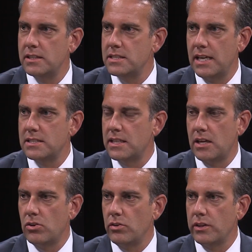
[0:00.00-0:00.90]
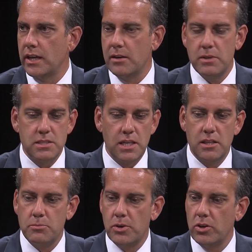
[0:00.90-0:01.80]
intent in that whole thing. I'm not saying
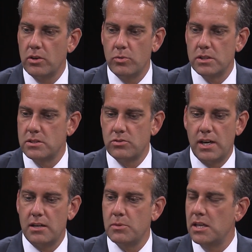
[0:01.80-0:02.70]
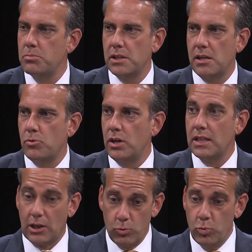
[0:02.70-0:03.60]
the broker was trying to manipulate them or
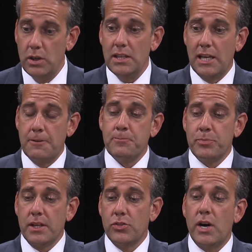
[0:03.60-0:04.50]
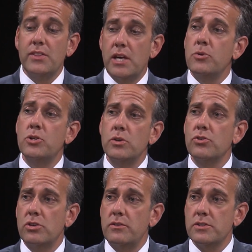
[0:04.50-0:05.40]
anything. Really thought they were doing a
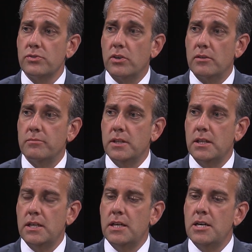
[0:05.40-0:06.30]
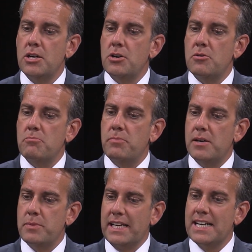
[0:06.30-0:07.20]
service for them.
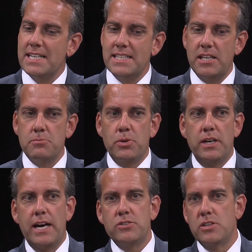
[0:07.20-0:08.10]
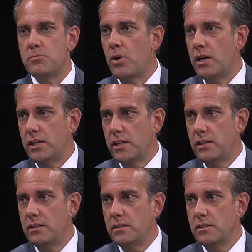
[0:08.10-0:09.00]
But because they didn't put it out to the market,
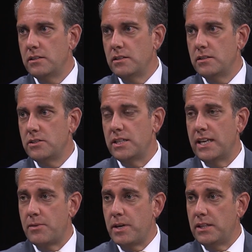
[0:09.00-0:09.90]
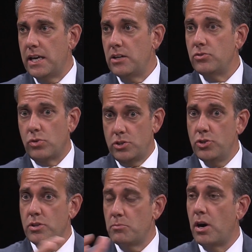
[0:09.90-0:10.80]
to the MLS or
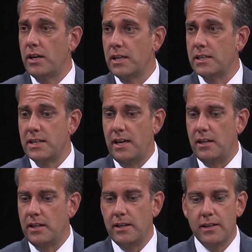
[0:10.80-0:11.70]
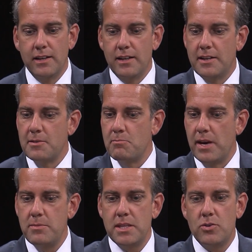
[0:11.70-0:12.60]
to the market entirely,
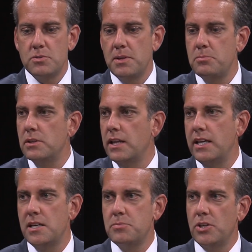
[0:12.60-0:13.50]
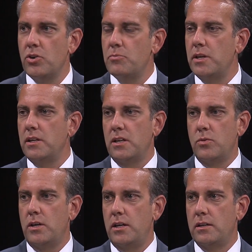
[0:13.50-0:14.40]
maybe there was people lined up to go $1.1 million,
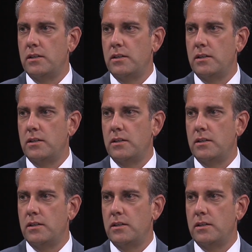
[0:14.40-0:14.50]
$1.15